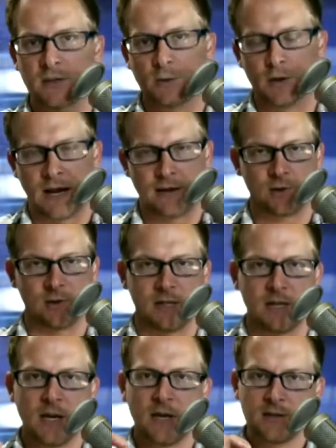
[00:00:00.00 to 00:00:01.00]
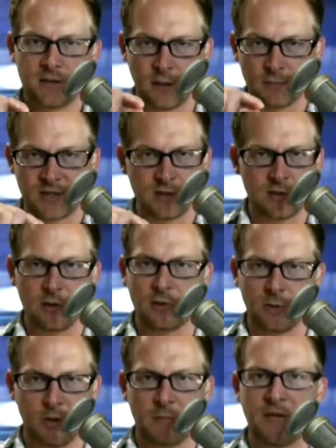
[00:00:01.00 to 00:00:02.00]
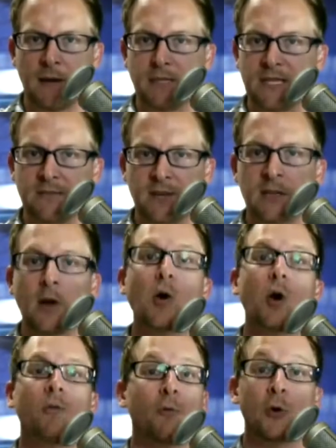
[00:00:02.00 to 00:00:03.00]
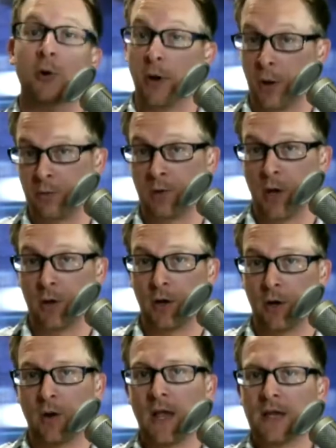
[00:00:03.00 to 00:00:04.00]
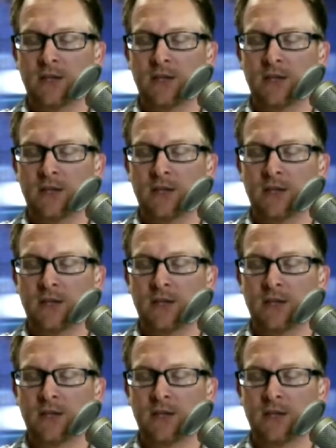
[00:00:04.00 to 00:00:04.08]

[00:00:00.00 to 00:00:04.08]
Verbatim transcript: You could actually substitute the blip.tv logo for your own logo.